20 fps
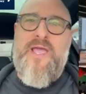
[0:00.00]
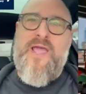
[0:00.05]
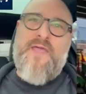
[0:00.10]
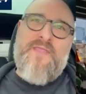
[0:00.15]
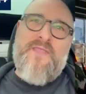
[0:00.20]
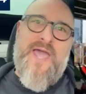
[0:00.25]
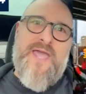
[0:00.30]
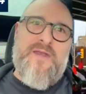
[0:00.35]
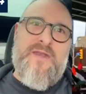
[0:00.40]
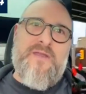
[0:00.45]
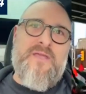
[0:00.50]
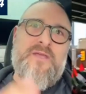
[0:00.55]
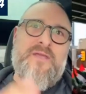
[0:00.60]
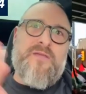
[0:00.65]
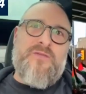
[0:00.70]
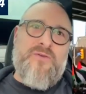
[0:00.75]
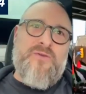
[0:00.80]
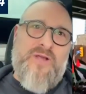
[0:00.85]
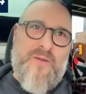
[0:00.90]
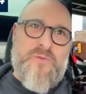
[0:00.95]
And then
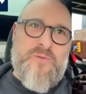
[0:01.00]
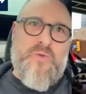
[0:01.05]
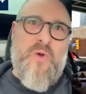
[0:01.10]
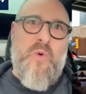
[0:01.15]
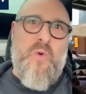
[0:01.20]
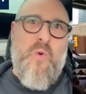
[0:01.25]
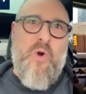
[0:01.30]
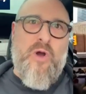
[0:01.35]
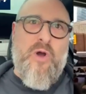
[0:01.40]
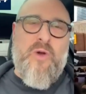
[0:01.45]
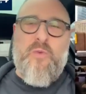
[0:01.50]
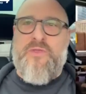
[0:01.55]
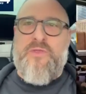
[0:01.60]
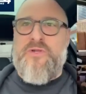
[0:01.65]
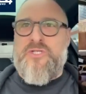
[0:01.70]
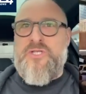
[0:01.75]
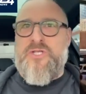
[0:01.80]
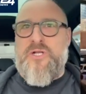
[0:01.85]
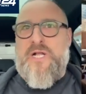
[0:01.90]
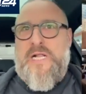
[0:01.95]
you come to a war where
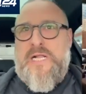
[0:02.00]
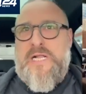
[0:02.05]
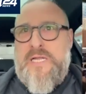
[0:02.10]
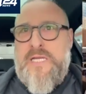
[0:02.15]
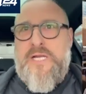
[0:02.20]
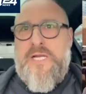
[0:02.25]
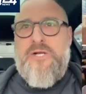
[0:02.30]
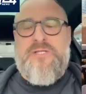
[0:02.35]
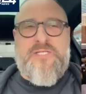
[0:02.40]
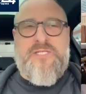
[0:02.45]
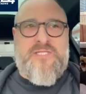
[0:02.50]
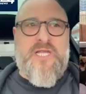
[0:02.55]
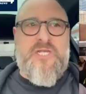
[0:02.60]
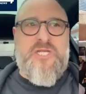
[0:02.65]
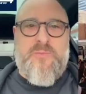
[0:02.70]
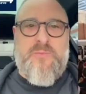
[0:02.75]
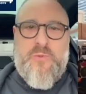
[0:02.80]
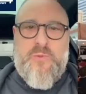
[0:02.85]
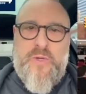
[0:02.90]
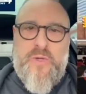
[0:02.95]
there's clear
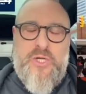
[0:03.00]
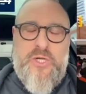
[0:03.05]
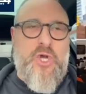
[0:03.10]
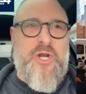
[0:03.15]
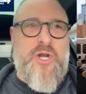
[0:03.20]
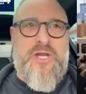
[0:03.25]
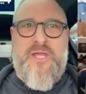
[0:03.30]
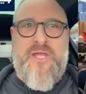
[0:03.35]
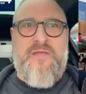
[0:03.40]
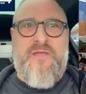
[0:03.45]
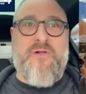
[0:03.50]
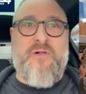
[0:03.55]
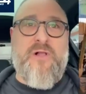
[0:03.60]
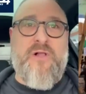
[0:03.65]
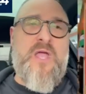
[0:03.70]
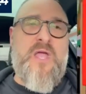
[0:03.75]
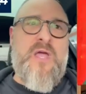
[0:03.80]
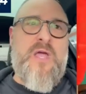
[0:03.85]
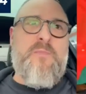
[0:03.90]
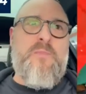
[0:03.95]
distinction between good and
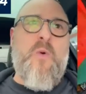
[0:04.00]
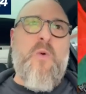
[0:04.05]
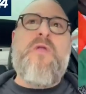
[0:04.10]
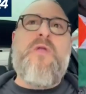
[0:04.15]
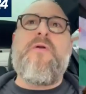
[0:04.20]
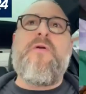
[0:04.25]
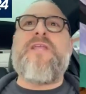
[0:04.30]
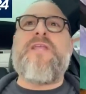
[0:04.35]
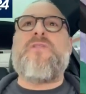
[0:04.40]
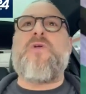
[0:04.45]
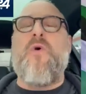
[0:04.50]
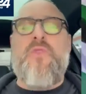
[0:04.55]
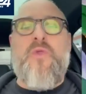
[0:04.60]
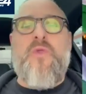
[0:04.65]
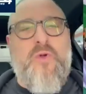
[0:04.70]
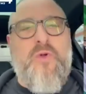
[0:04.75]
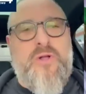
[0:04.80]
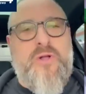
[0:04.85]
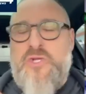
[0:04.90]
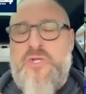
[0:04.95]
evil, but we already told
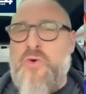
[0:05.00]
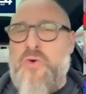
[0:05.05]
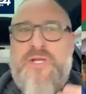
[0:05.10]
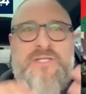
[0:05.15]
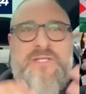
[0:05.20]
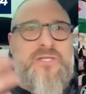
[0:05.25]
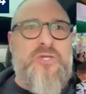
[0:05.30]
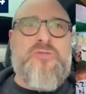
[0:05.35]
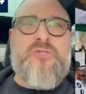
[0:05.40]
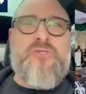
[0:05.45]
the world you don't need to